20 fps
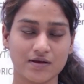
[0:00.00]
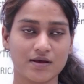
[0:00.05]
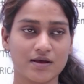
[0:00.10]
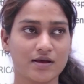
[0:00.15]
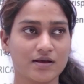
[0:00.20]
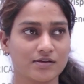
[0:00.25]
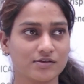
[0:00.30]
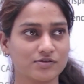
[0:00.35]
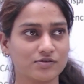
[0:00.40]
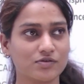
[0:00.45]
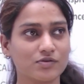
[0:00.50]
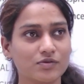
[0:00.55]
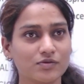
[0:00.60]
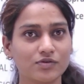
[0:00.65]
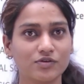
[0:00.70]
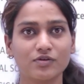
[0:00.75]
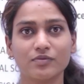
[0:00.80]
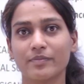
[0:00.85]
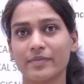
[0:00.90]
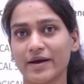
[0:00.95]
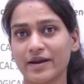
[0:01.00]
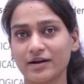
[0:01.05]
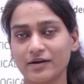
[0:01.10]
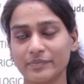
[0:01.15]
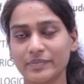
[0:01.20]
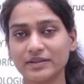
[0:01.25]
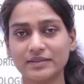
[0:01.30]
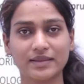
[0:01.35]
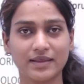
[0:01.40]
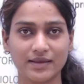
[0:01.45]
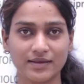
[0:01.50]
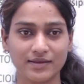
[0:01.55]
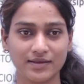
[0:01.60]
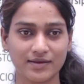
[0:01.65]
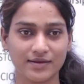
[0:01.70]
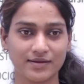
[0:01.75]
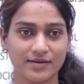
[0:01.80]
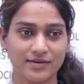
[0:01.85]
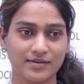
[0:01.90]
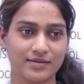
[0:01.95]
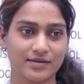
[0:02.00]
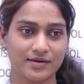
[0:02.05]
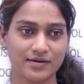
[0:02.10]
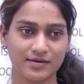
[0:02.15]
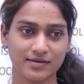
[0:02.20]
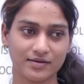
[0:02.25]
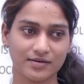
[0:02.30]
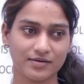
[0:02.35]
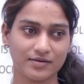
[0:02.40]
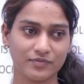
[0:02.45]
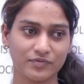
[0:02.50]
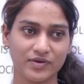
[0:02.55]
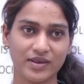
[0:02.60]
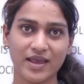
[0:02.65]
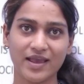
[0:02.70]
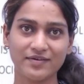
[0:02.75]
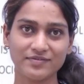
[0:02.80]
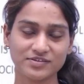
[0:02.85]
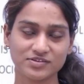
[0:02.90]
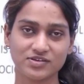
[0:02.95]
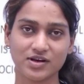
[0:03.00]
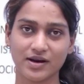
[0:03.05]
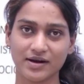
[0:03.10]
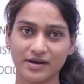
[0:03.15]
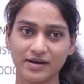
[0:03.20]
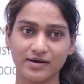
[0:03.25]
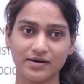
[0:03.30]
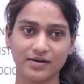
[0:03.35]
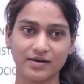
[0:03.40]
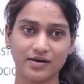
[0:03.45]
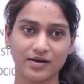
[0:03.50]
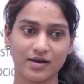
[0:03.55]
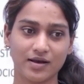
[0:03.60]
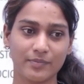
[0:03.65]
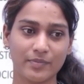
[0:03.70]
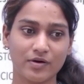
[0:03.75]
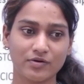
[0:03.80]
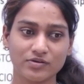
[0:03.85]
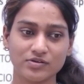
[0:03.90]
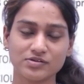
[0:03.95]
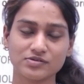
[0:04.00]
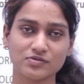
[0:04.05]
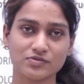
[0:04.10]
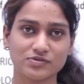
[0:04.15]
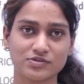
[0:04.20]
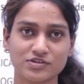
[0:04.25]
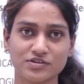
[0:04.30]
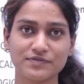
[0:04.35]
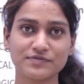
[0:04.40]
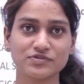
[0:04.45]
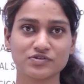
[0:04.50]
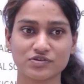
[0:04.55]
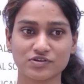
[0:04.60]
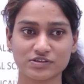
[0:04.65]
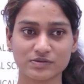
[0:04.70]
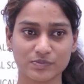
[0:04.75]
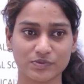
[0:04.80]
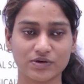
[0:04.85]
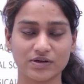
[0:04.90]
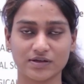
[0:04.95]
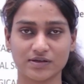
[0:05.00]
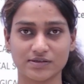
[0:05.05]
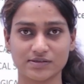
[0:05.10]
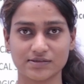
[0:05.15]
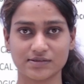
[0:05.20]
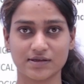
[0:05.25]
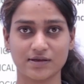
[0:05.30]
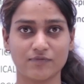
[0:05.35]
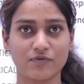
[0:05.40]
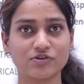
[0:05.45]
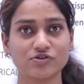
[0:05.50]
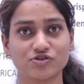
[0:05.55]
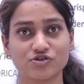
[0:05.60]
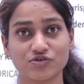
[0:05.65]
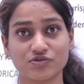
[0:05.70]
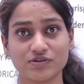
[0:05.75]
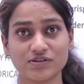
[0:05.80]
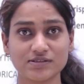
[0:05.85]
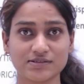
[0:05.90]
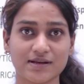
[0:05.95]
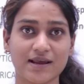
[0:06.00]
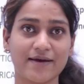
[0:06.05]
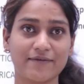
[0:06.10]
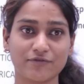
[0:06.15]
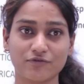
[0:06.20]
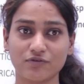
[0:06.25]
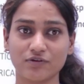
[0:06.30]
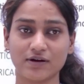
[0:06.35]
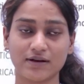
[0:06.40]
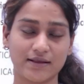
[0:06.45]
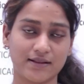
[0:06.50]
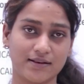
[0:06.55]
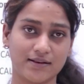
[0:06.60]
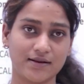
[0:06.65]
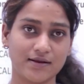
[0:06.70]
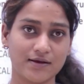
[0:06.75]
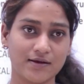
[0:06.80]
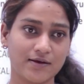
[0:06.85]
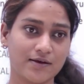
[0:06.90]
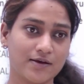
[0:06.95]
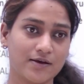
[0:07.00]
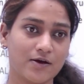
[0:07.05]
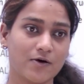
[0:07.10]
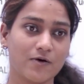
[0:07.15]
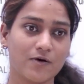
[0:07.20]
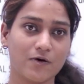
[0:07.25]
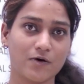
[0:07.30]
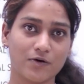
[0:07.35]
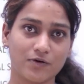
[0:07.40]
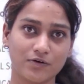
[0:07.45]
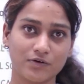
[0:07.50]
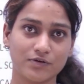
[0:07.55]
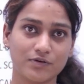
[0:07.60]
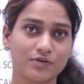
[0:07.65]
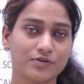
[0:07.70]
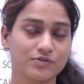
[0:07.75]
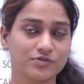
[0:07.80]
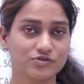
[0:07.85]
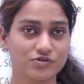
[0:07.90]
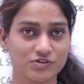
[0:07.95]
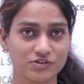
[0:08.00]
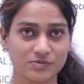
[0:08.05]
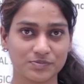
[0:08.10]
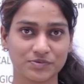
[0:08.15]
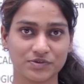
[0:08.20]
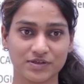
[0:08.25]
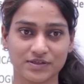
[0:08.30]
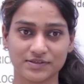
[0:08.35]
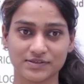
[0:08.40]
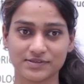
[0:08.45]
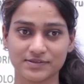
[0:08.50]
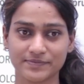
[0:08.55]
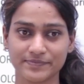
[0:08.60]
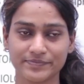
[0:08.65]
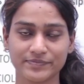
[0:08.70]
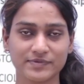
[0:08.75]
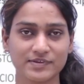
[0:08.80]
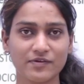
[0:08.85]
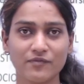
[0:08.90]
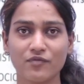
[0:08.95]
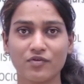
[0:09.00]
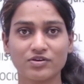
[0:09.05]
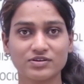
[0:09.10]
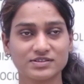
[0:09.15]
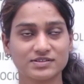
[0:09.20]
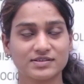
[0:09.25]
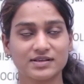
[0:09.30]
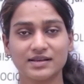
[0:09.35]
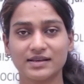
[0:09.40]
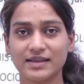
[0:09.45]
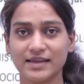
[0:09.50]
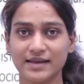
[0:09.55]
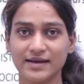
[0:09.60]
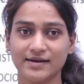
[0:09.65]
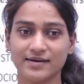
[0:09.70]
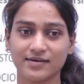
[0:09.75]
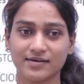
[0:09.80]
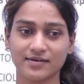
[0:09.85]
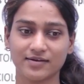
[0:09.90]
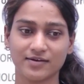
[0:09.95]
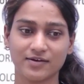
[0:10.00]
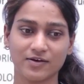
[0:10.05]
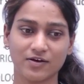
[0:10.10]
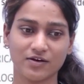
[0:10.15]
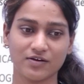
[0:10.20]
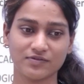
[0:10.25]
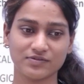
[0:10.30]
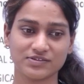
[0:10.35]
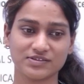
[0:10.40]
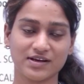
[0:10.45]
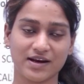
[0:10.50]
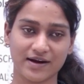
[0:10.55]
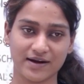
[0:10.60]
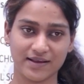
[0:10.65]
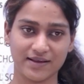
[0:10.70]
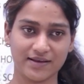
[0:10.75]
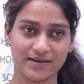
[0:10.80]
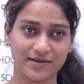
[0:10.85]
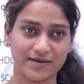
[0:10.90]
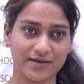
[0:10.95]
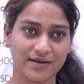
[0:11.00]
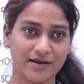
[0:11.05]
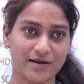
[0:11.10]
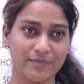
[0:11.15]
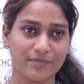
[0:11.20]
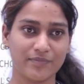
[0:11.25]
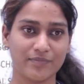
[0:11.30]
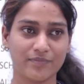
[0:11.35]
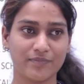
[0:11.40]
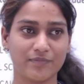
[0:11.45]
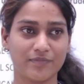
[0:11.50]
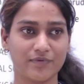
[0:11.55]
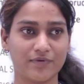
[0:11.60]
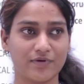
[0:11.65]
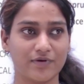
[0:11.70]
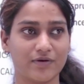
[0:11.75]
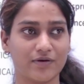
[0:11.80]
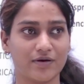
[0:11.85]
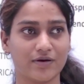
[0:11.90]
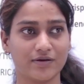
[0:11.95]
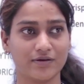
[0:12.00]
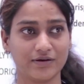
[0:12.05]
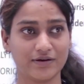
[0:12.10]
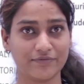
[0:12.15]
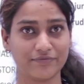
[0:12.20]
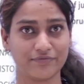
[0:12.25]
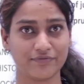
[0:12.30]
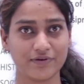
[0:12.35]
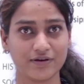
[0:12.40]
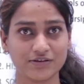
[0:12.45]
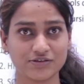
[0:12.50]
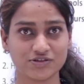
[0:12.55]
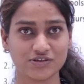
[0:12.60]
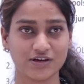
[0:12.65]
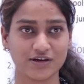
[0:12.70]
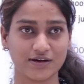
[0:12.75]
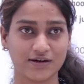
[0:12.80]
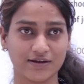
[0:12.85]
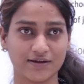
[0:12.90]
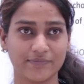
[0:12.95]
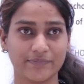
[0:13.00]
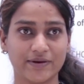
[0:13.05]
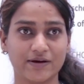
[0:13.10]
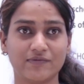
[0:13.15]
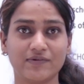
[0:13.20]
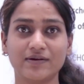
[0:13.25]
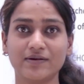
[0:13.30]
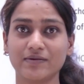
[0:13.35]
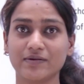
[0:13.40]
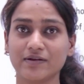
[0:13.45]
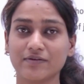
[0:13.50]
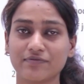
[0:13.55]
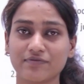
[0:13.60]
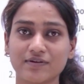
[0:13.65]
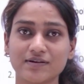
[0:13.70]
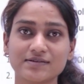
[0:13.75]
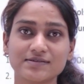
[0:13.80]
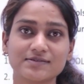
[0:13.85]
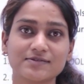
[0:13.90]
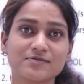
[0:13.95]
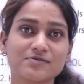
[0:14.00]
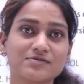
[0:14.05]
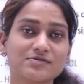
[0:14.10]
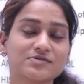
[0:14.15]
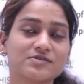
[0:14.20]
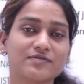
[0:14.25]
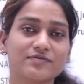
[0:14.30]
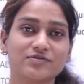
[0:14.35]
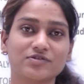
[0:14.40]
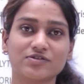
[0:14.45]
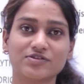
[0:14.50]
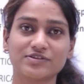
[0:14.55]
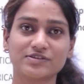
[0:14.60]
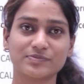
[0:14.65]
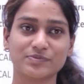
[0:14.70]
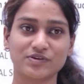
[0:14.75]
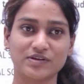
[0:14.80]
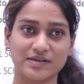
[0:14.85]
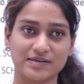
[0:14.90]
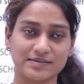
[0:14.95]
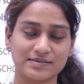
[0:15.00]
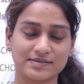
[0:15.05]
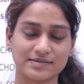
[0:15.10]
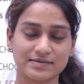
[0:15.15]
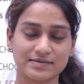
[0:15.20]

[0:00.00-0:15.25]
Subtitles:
So you might be thinking that we have studied about the sources of jurisprudence, what jurists have to tell on jurisprudence. So what's the need of studying differentiating between different schools of jurisprudence?